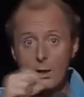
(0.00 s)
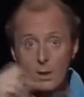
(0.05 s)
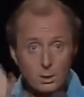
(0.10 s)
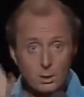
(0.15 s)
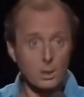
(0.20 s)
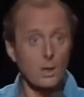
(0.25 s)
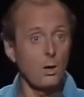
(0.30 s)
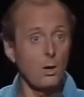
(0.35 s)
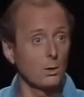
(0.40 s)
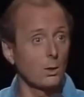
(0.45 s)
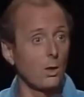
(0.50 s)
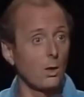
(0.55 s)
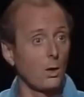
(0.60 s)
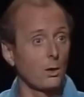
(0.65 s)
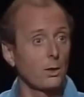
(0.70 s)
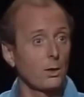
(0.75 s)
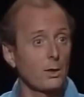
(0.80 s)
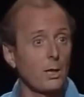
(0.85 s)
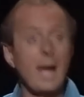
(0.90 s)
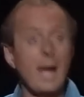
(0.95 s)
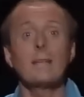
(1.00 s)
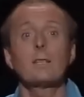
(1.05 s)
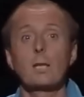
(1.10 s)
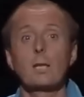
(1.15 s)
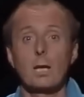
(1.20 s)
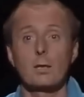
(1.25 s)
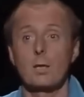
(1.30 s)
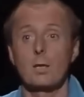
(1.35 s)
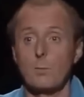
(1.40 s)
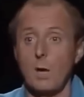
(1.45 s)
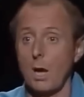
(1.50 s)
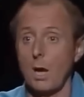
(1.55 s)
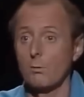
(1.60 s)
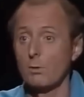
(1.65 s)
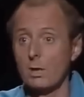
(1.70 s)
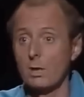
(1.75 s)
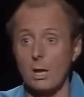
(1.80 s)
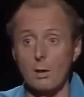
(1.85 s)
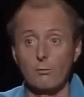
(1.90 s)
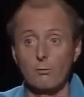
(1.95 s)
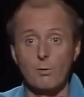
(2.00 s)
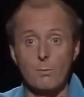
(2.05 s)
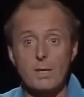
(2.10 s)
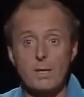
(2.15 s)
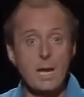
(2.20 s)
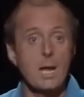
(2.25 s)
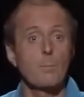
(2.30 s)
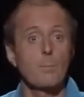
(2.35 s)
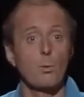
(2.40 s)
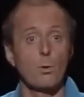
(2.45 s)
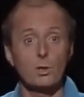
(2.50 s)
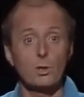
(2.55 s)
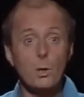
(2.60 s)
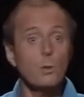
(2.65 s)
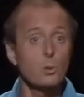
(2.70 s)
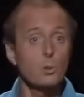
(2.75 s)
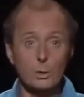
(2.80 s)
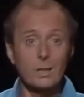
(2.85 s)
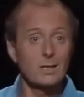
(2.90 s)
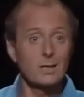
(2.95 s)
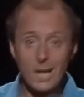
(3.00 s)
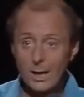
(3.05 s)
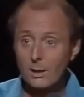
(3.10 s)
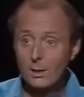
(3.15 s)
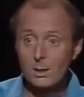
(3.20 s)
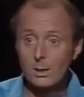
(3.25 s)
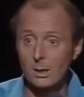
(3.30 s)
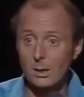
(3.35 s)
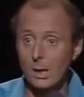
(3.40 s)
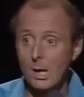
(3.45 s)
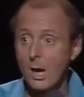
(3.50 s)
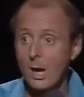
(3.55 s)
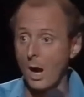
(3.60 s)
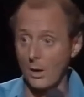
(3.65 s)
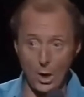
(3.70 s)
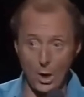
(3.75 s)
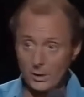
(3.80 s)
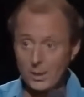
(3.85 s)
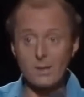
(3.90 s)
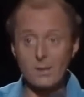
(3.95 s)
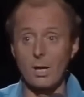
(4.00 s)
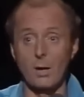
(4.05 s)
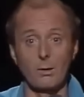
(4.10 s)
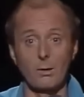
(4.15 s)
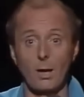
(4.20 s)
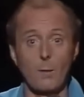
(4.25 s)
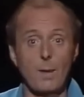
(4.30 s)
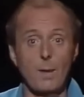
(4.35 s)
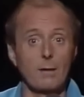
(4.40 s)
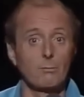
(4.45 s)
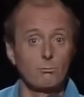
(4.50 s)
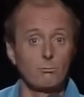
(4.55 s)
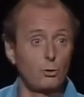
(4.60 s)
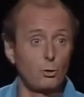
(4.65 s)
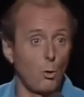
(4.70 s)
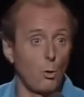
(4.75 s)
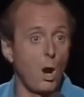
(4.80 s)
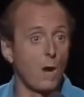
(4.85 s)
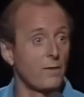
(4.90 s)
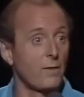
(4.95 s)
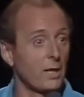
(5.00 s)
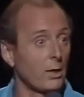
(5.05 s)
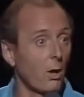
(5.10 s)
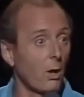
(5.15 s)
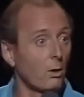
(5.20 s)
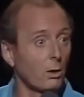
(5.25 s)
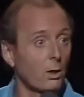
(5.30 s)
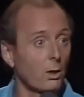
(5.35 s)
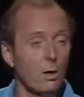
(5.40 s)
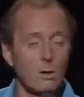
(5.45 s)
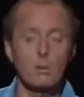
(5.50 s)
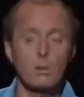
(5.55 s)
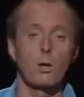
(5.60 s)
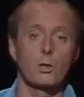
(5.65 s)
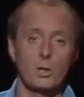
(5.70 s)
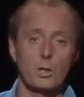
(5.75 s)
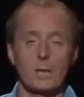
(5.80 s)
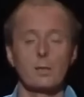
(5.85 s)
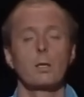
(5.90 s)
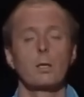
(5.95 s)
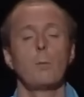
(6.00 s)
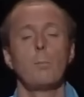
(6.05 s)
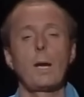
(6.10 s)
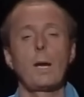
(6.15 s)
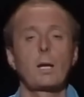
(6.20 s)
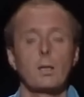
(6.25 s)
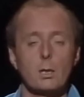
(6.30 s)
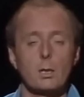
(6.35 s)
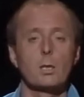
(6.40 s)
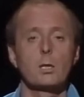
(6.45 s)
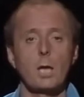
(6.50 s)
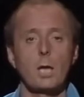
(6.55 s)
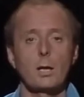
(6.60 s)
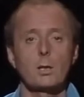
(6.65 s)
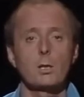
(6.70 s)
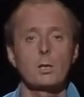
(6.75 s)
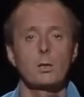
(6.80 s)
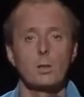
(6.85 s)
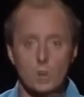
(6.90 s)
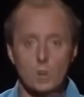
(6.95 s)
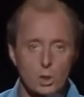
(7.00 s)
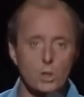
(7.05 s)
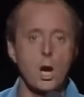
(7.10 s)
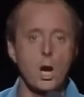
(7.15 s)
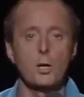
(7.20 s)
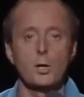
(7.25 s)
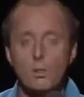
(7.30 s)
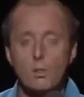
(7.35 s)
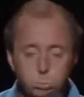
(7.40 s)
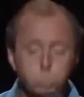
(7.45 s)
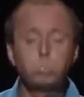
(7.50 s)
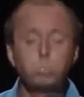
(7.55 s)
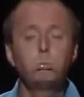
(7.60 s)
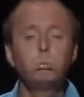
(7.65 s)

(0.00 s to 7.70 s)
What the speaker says: I got to Hong Kong and I had to get to my hotel from the airport, so I took a taxi, and I didn't know anything about driving in Hong Kong, and I sat in the back of this taxi and he started up.